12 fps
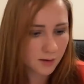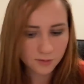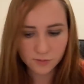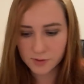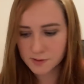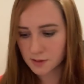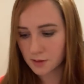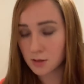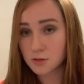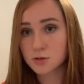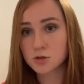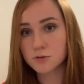Crazy
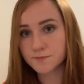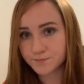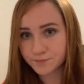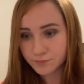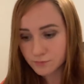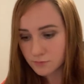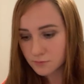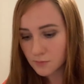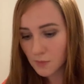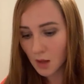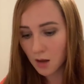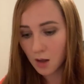culture.
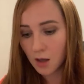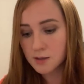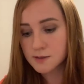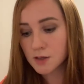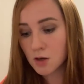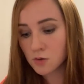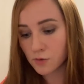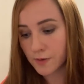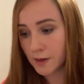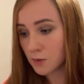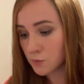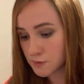So
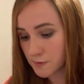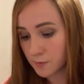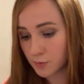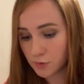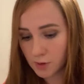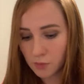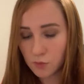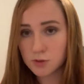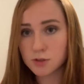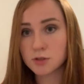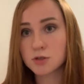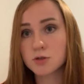that was the book I
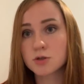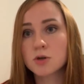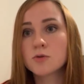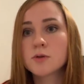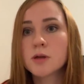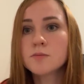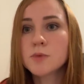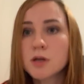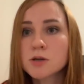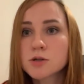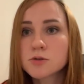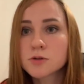wanted to show. Let me
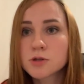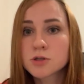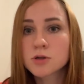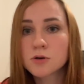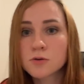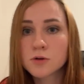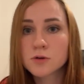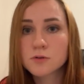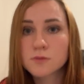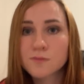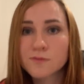actually show it